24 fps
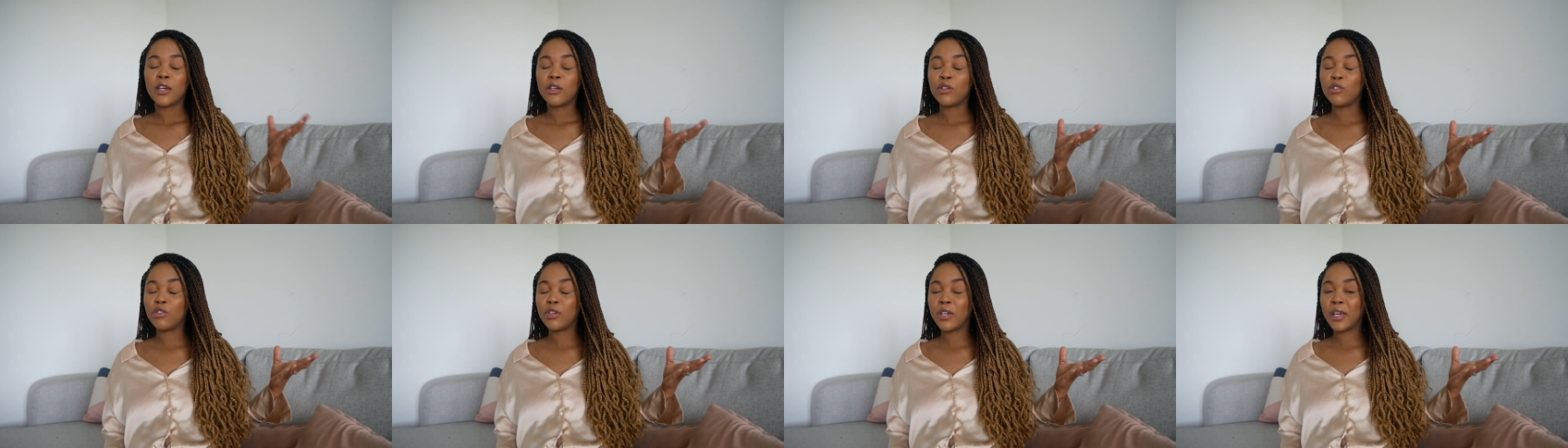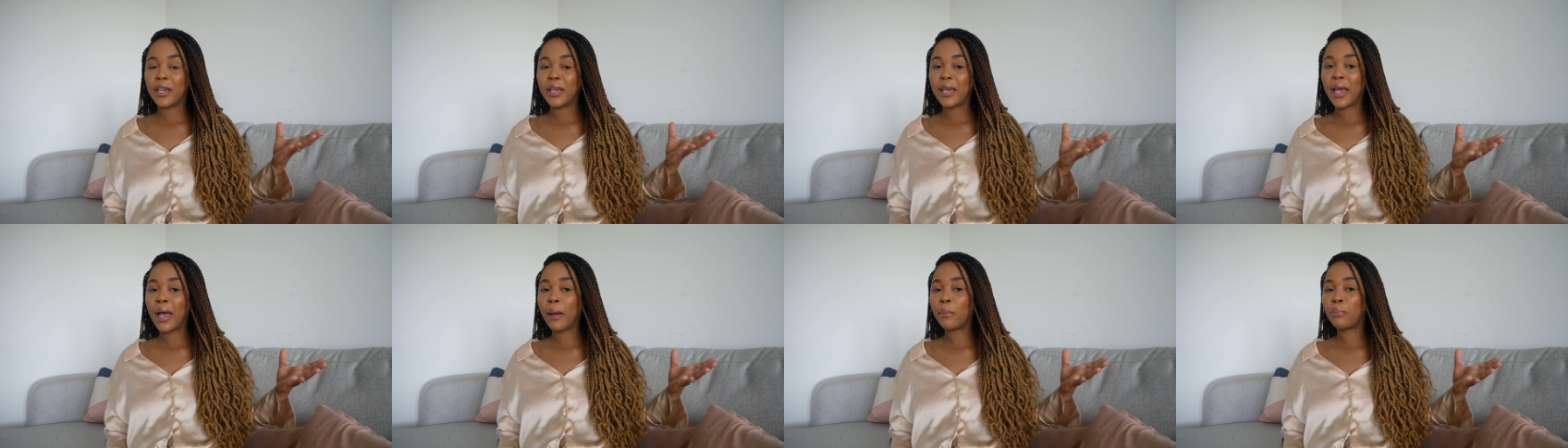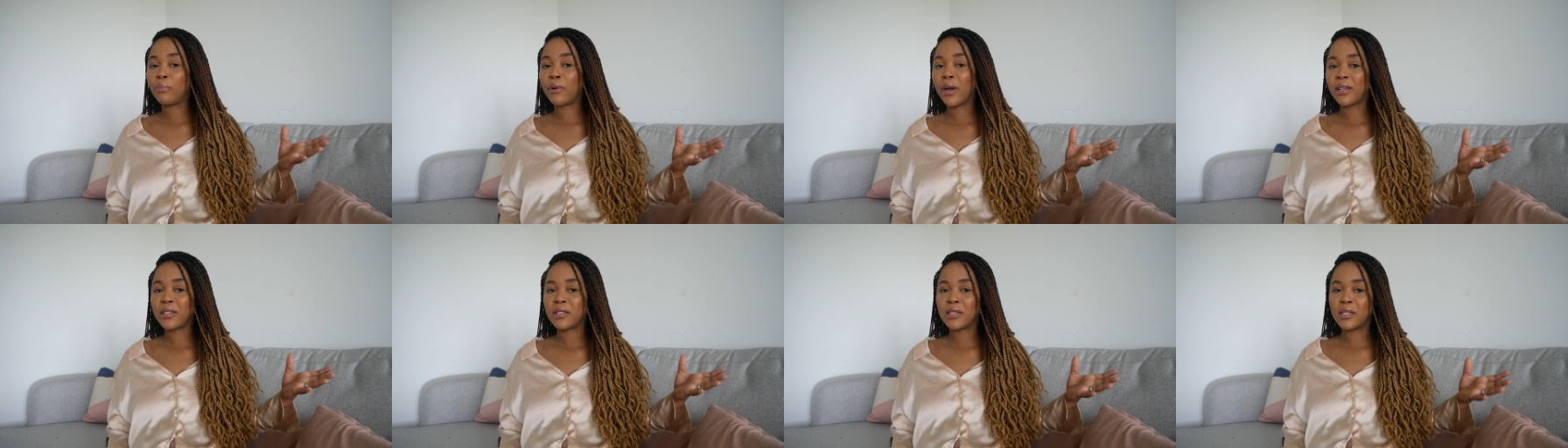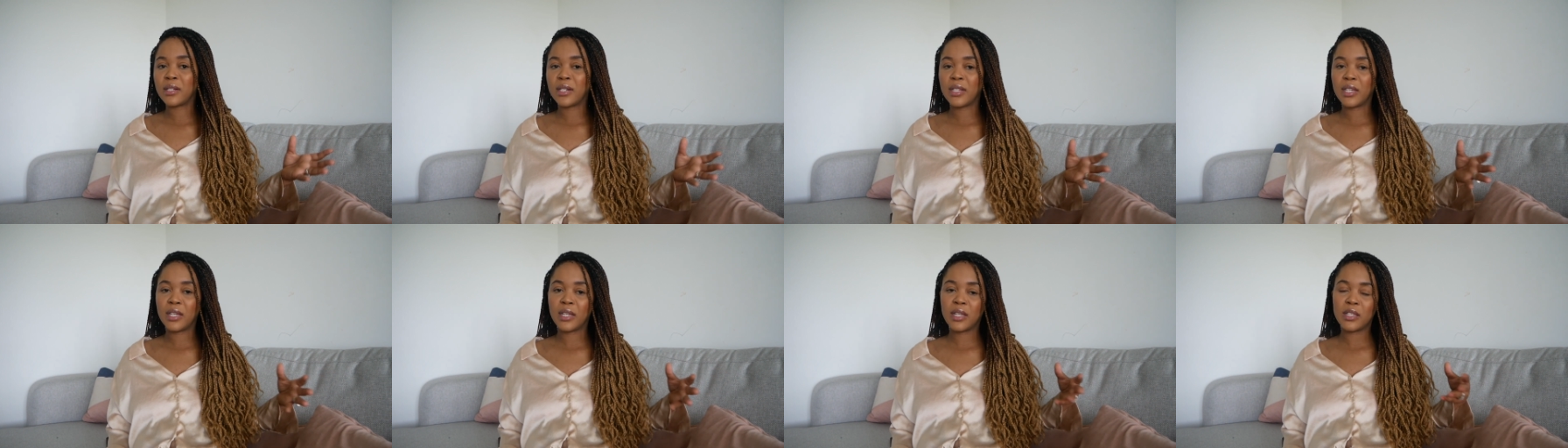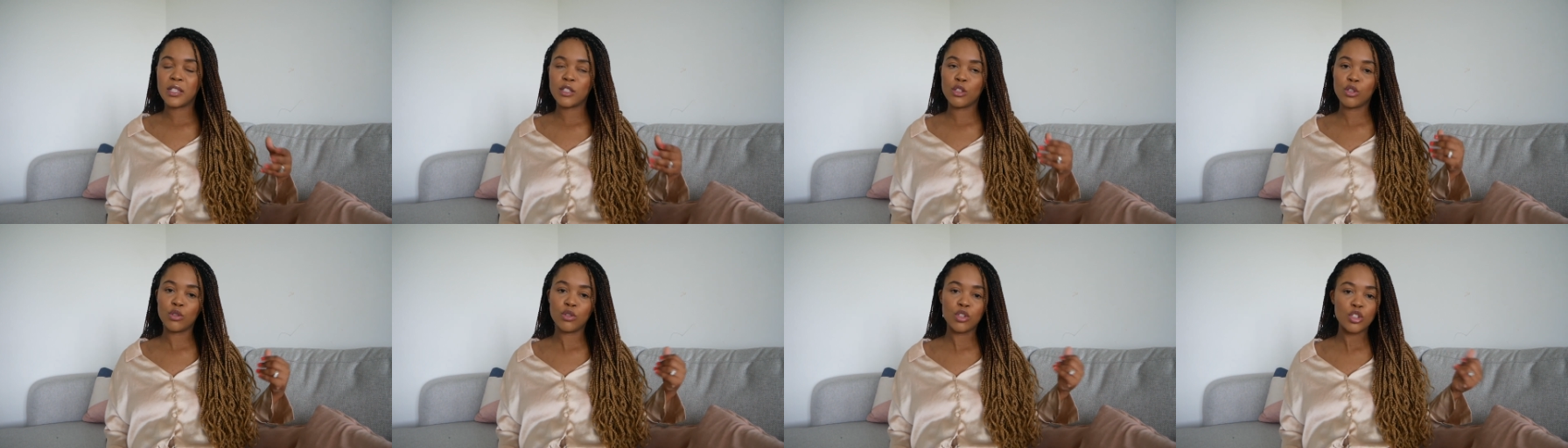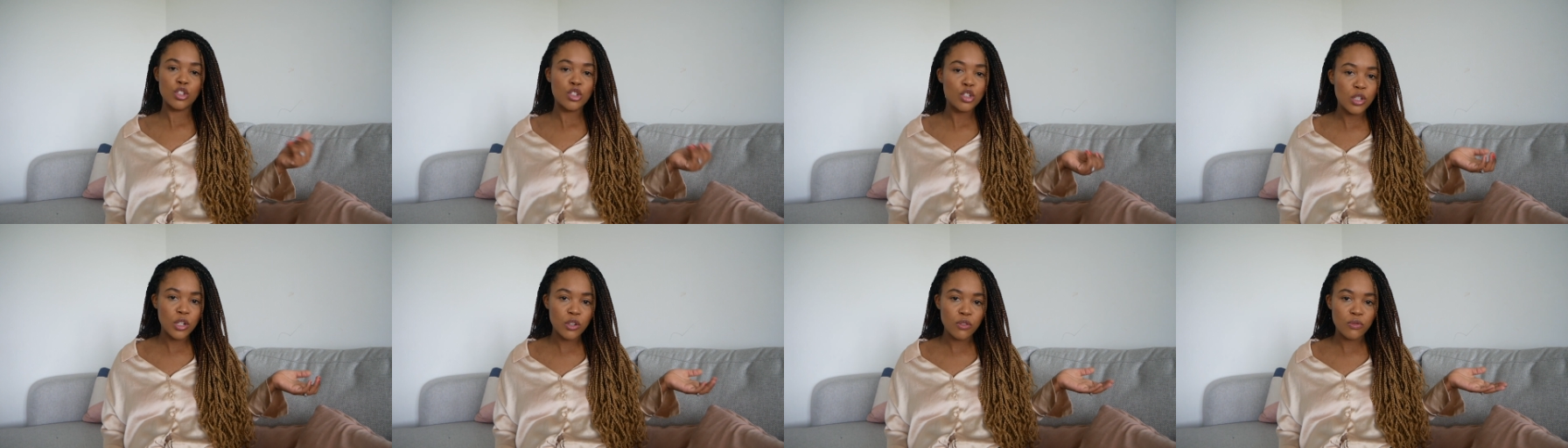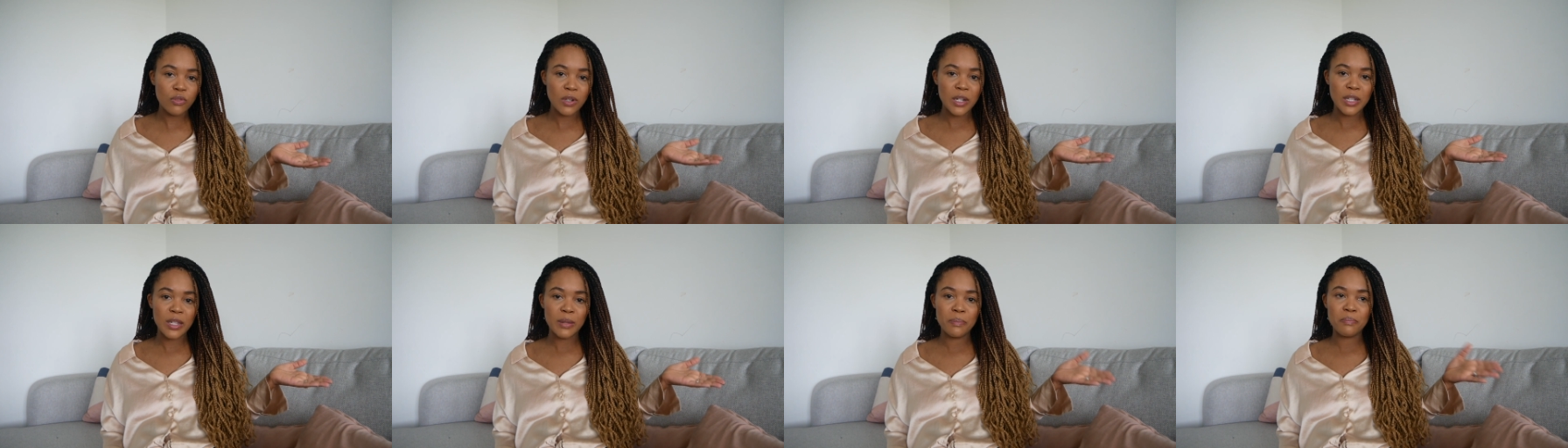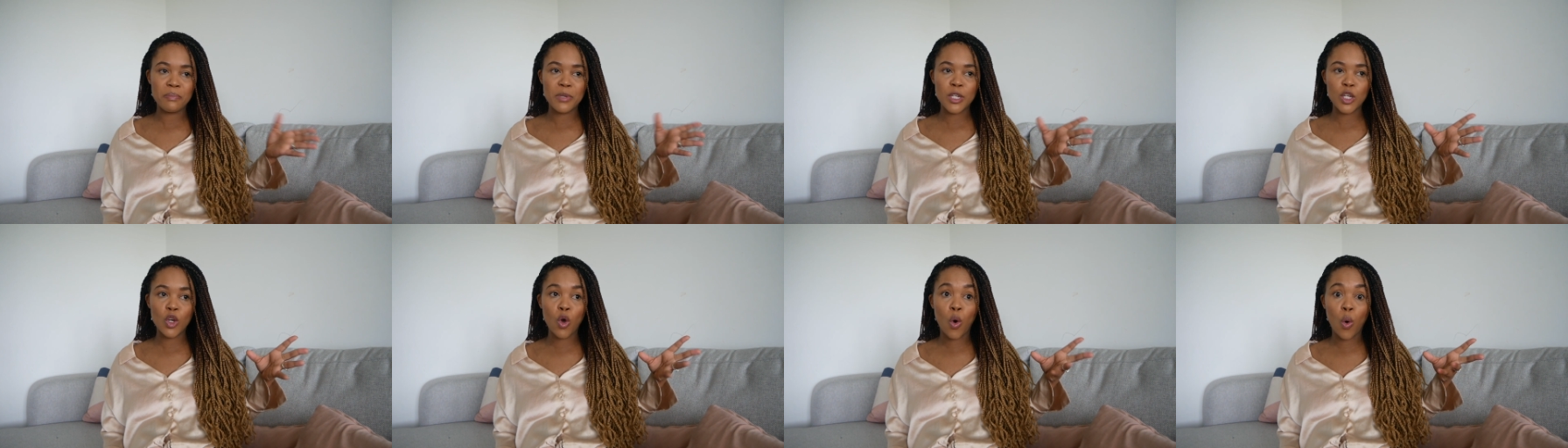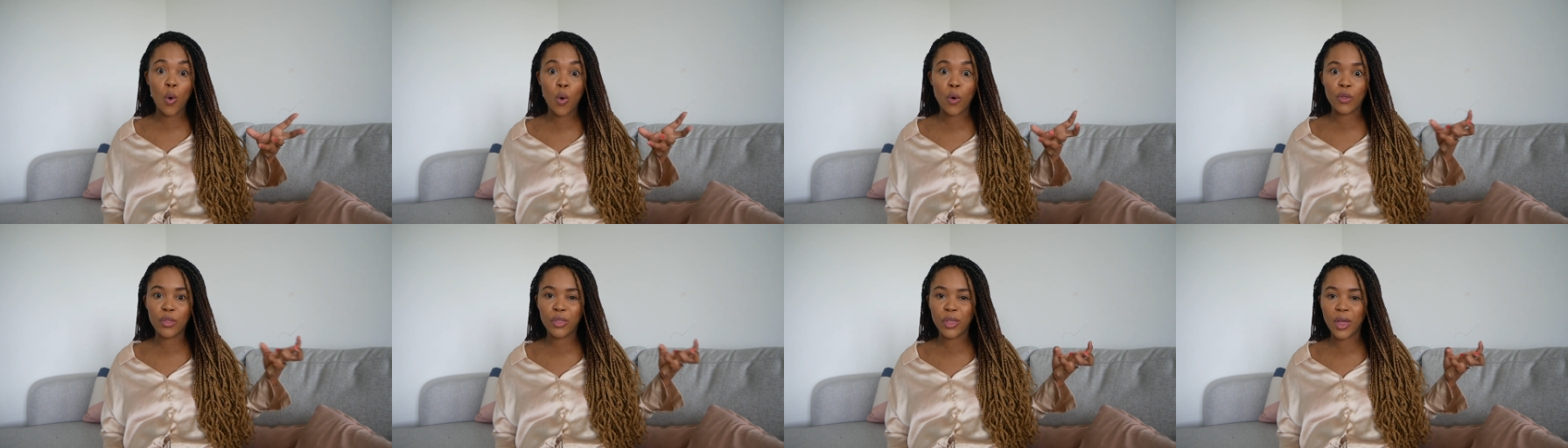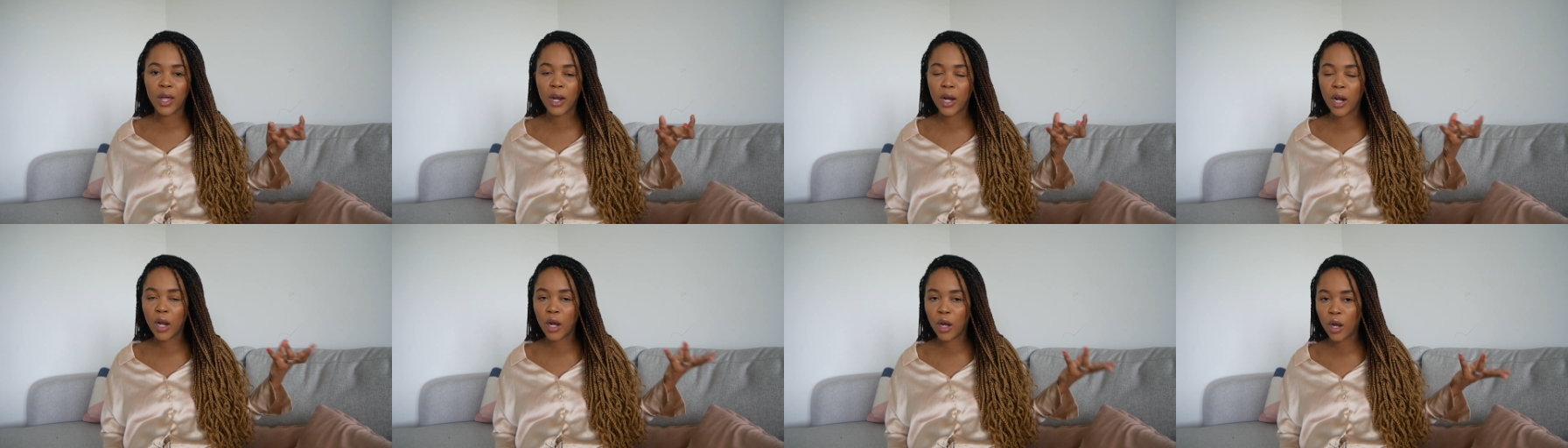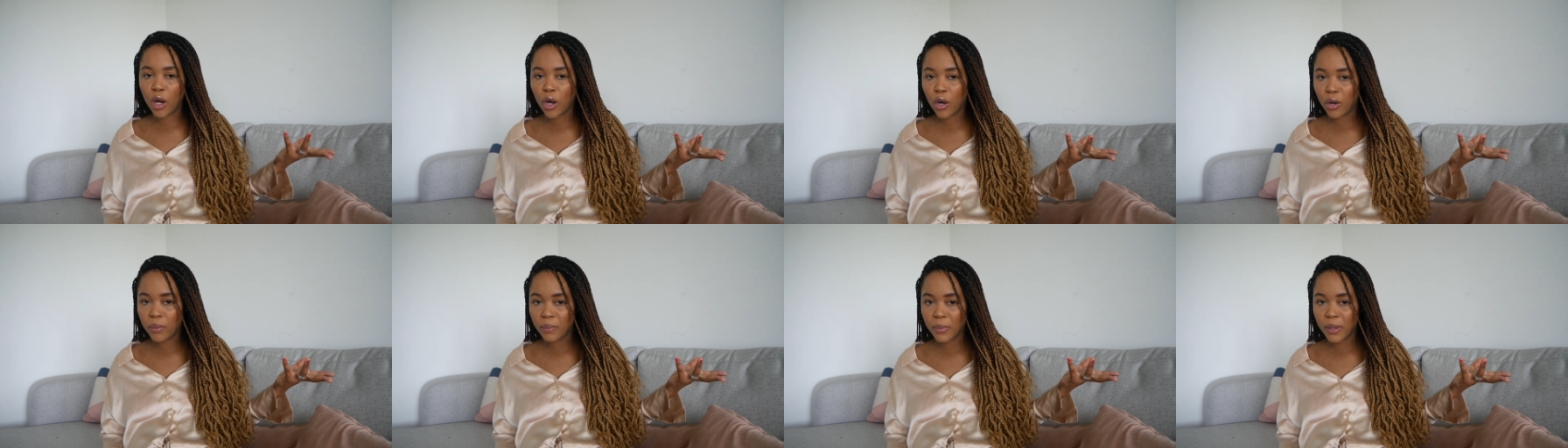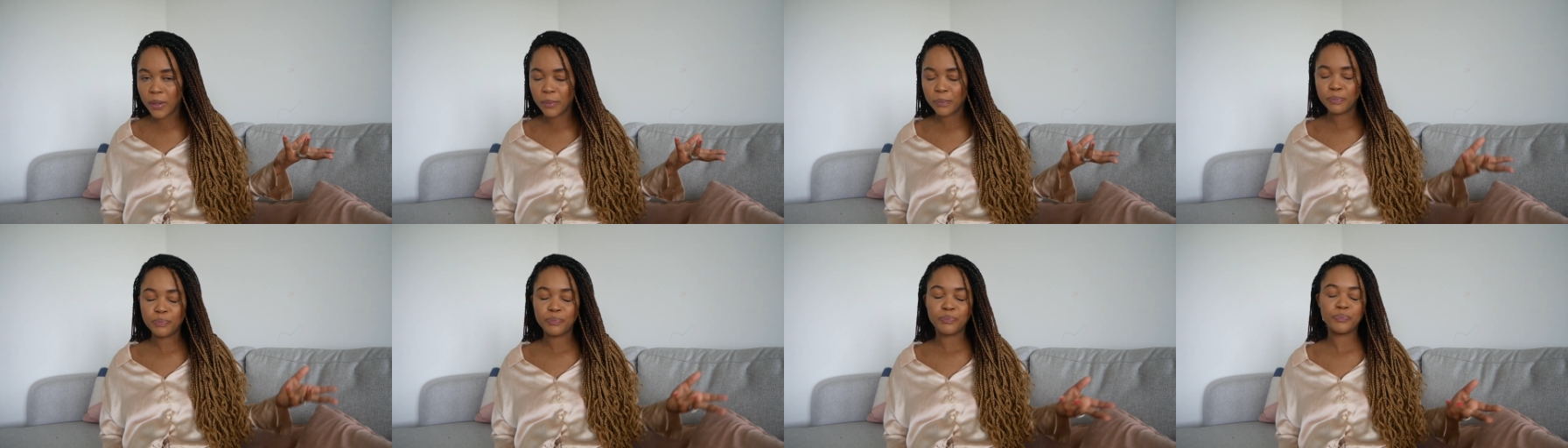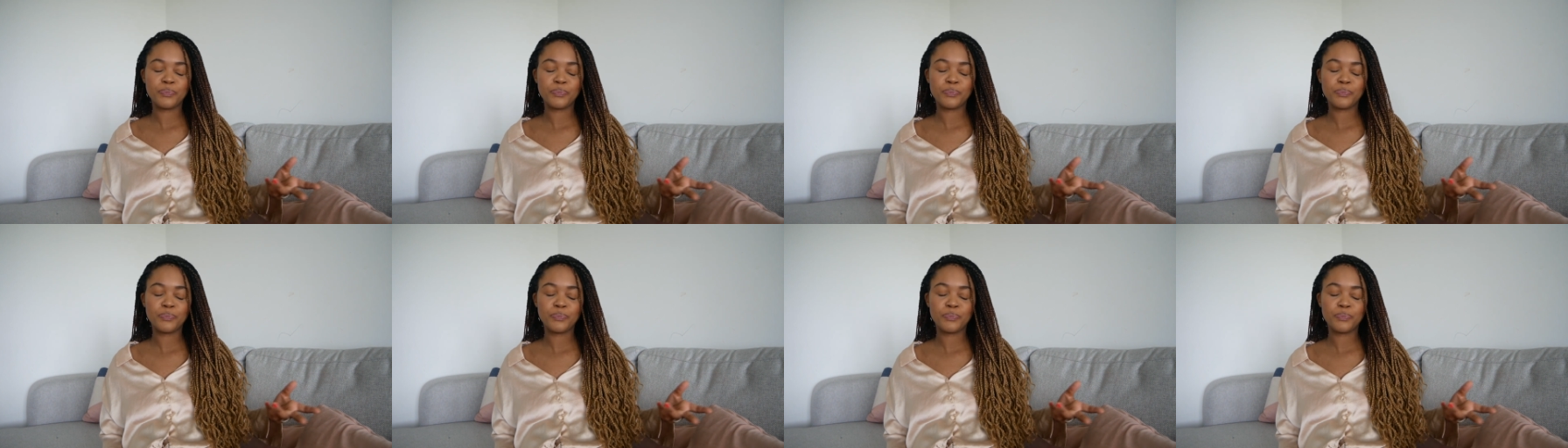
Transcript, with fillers: you can get Braxton Hicks so it shouldn't really be all that alarming